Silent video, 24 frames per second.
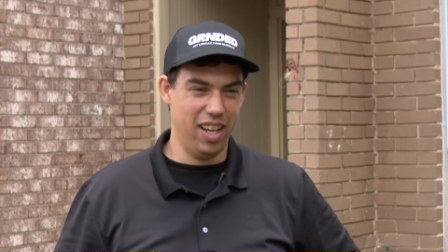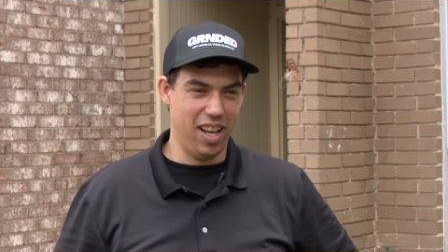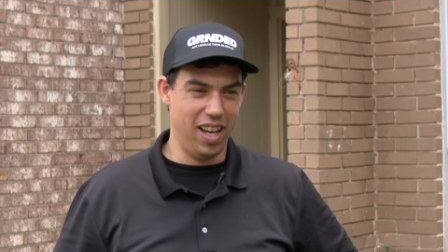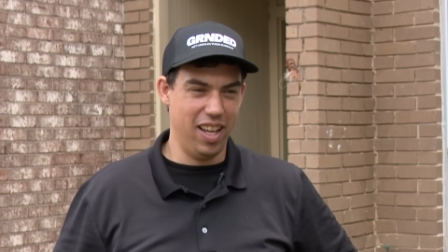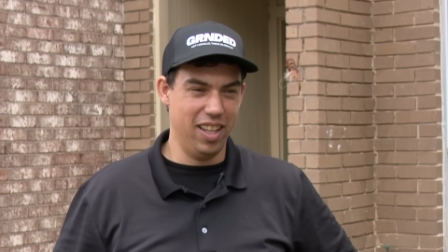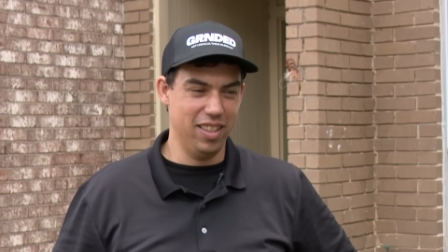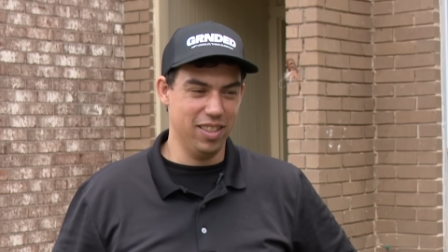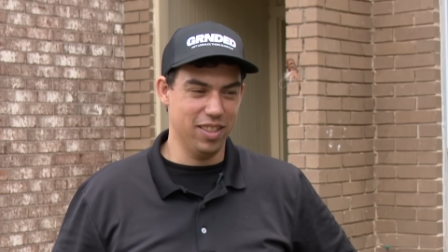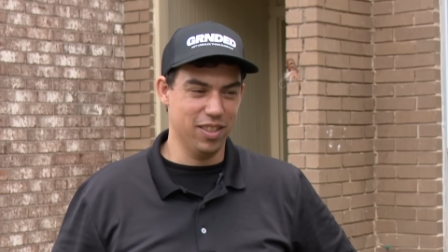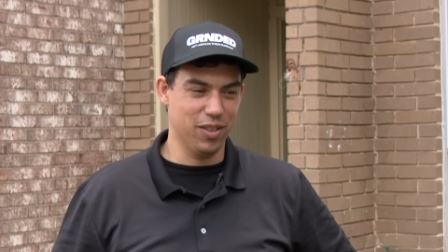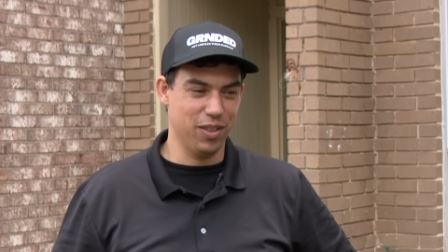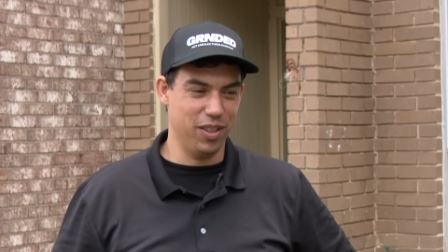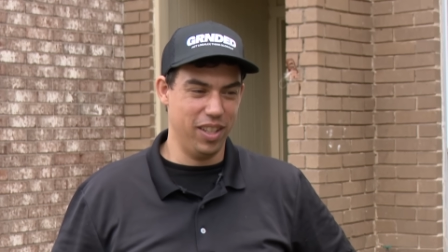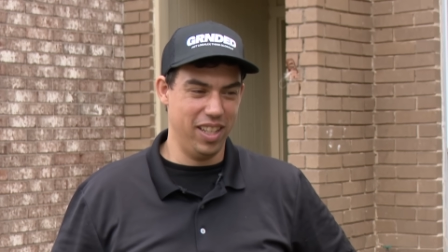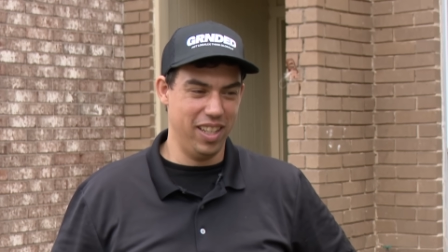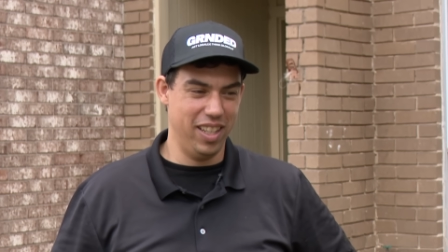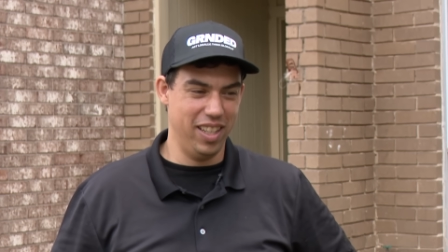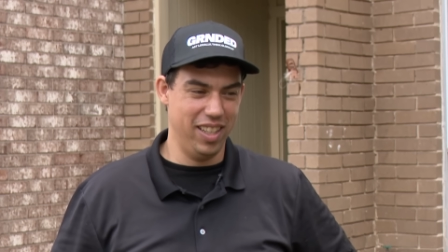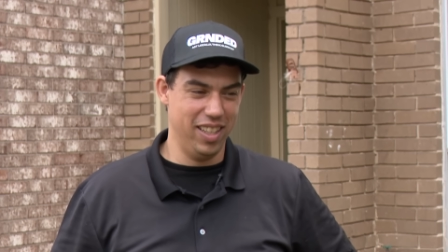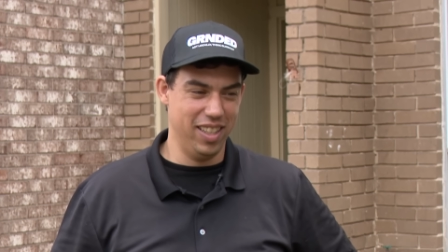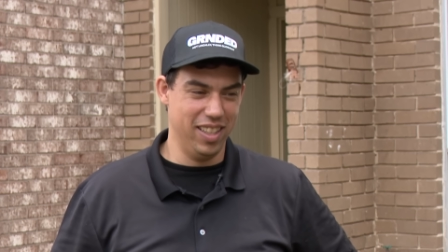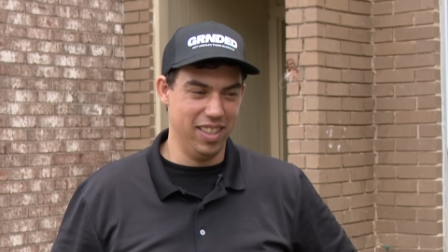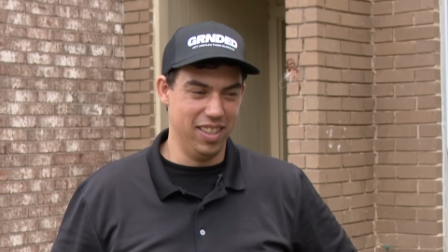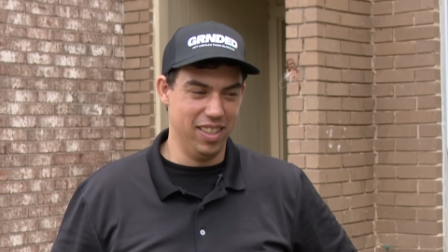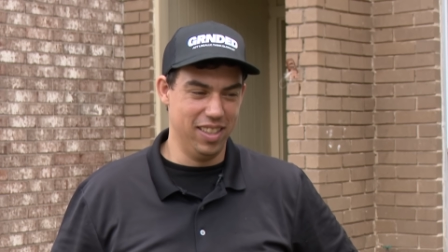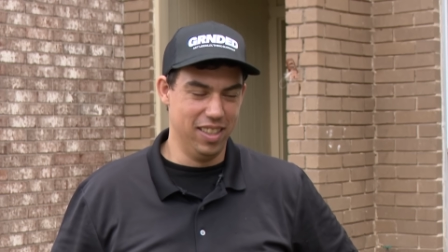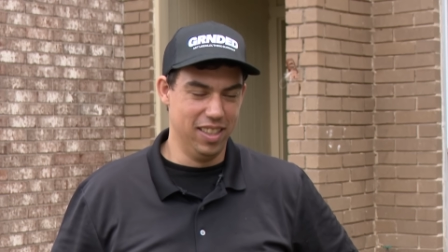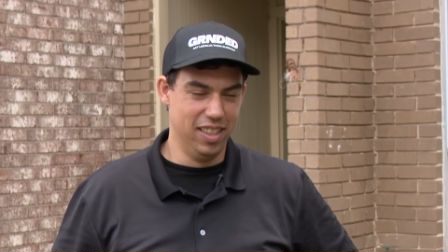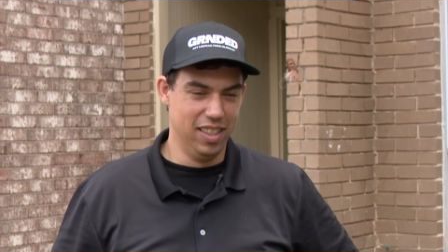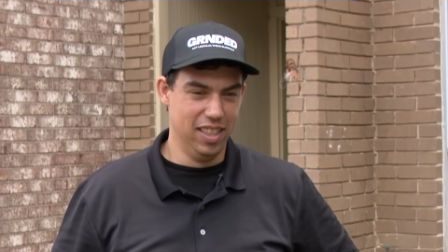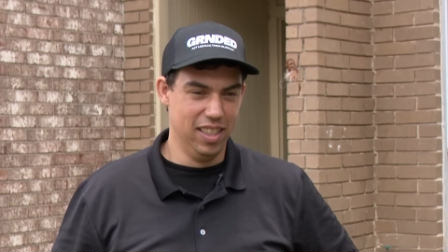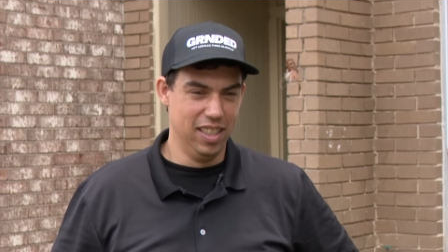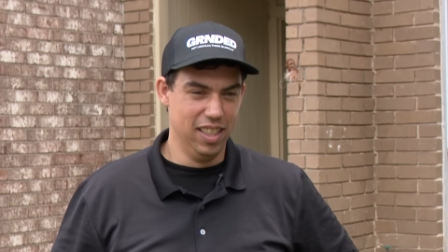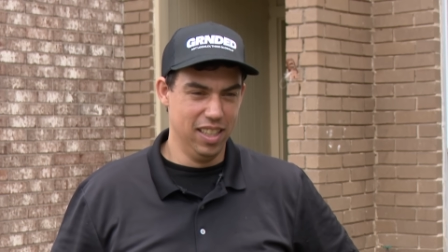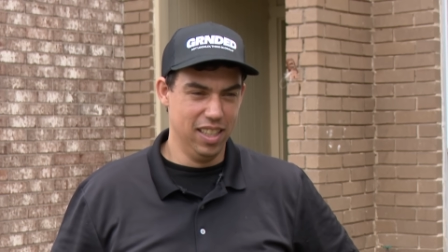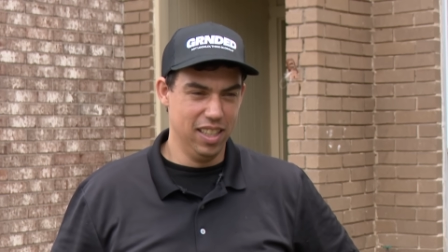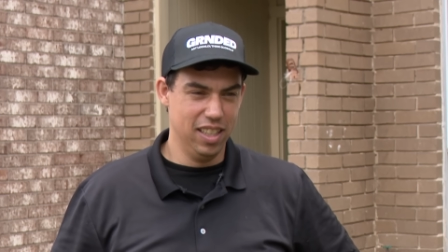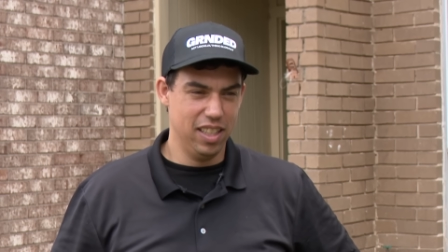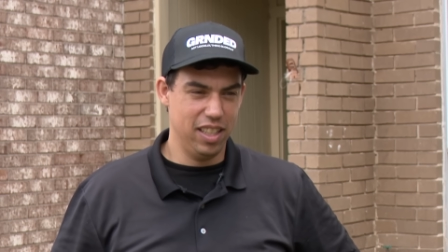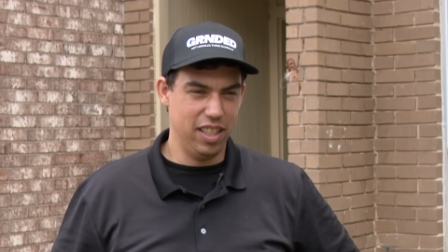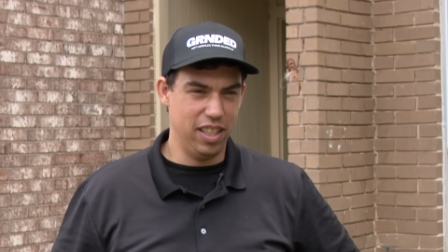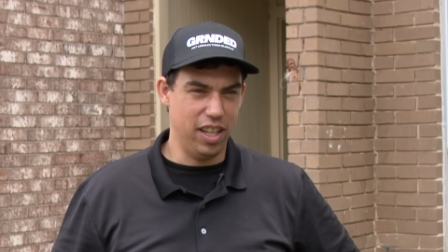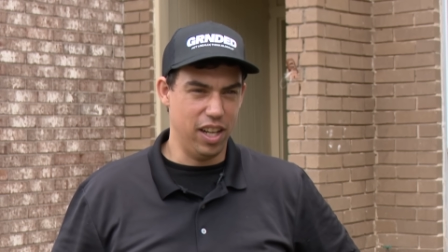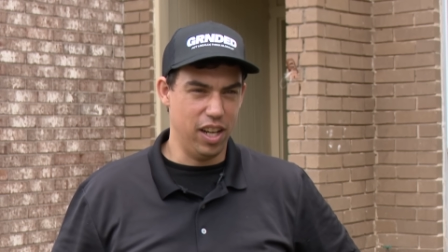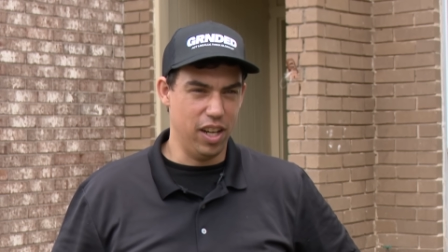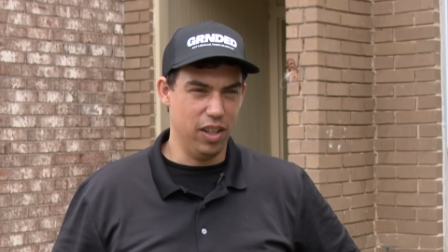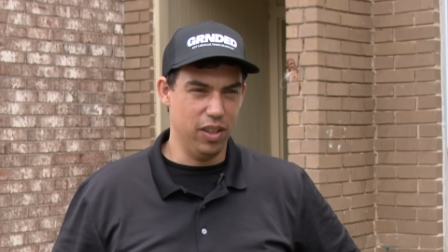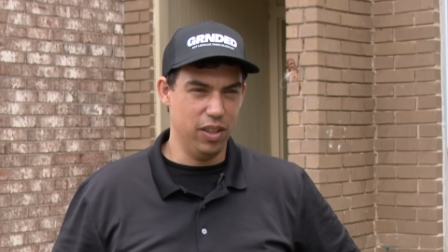hot and sweaty and,
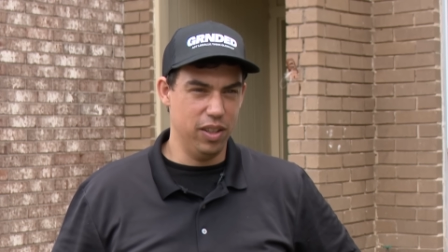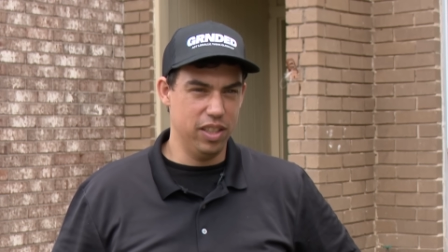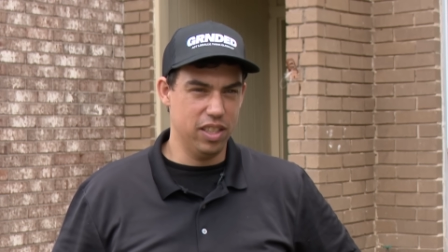you know,